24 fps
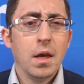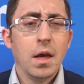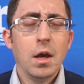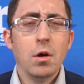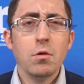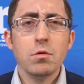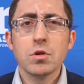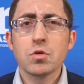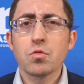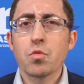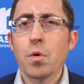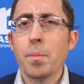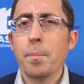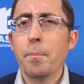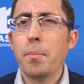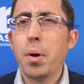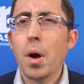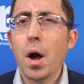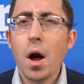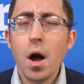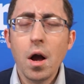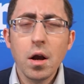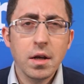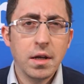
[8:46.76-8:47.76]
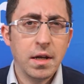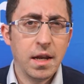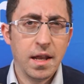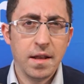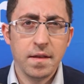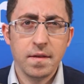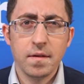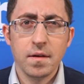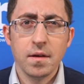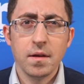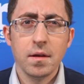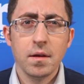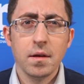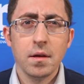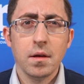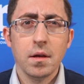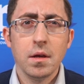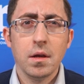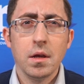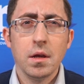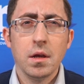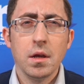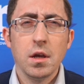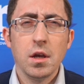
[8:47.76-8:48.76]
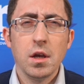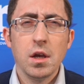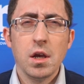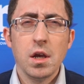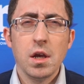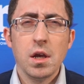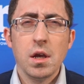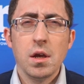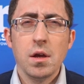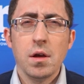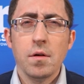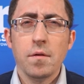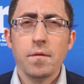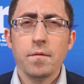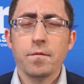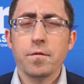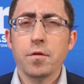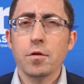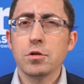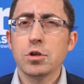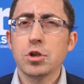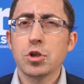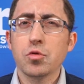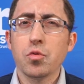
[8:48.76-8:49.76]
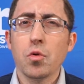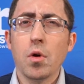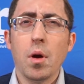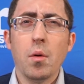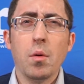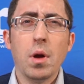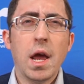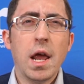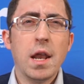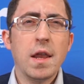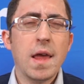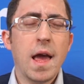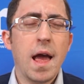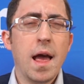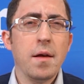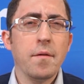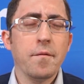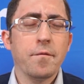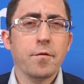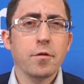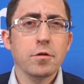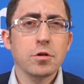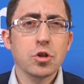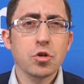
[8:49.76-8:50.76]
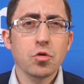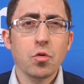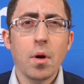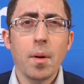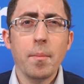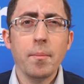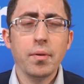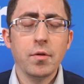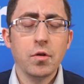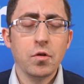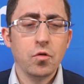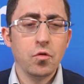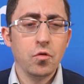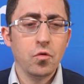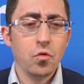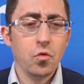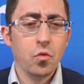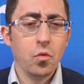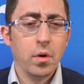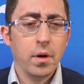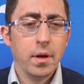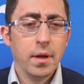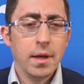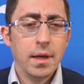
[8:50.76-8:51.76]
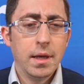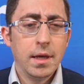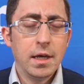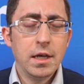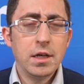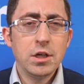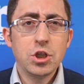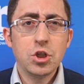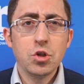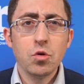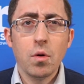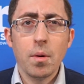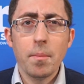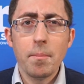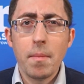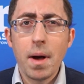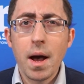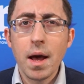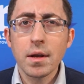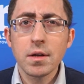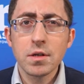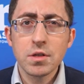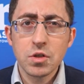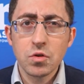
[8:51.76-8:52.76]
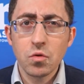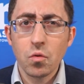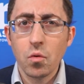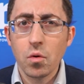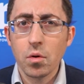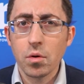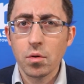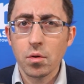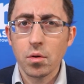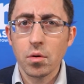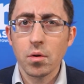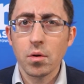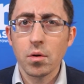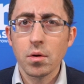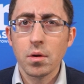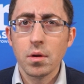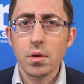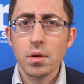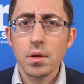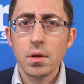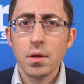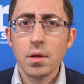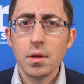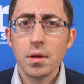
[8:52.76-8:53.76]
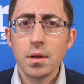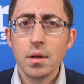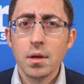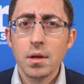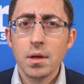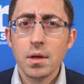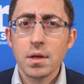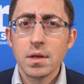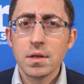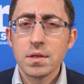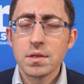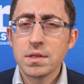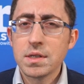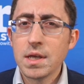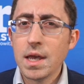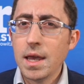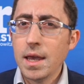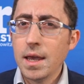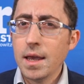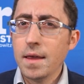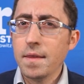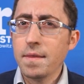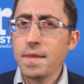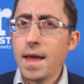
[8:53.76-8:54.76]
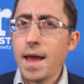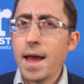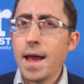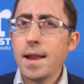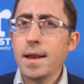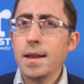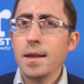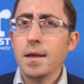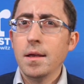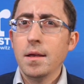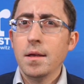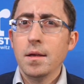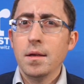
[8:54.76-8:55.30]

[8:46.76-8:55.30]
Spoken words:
it was repugnant for Trump to issue a modest order saying that